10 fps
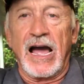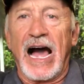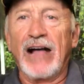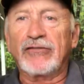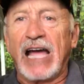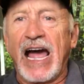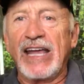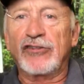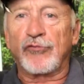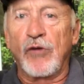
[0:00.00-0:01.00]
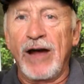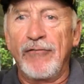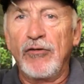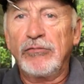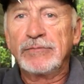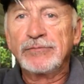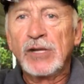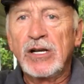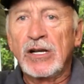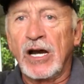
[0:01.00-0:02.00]
I'll tie a swivel
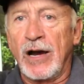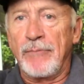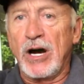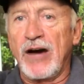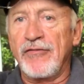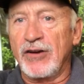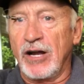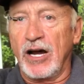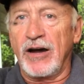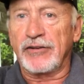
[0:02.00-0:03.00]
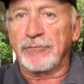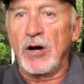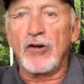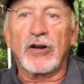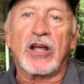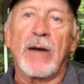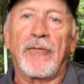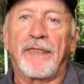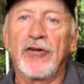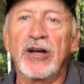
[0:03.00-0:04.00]
above a spoon a
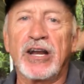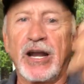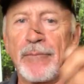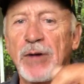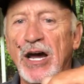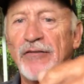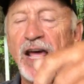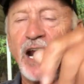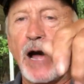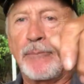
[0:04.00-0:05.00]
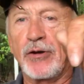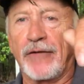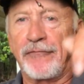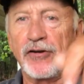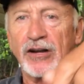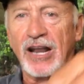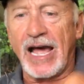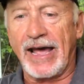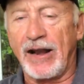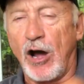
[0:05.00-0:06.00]
couple foot, and above that I'll put a foot
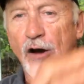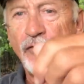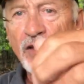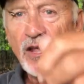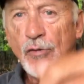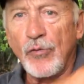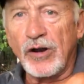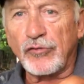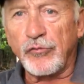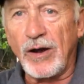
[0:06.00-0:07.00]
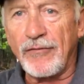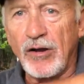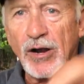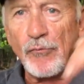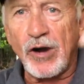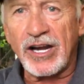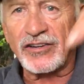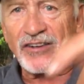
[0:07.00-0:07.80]
line off with a swivel on it where it can